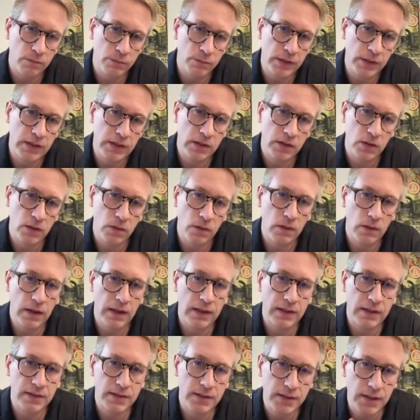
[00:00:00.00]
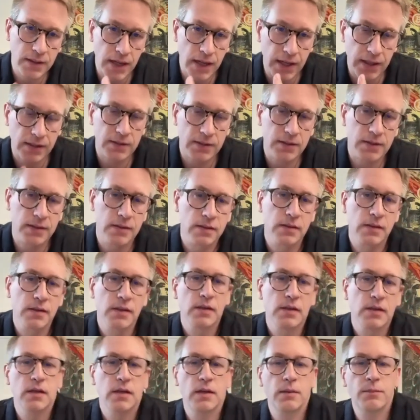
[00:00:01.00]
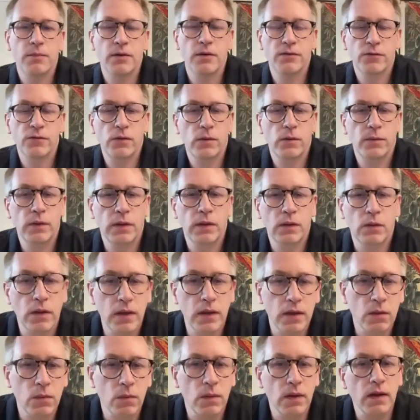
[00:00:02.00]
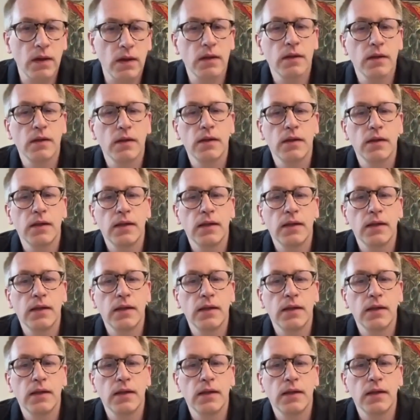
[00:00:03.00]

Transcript: Bitcoin like stacks performing very well.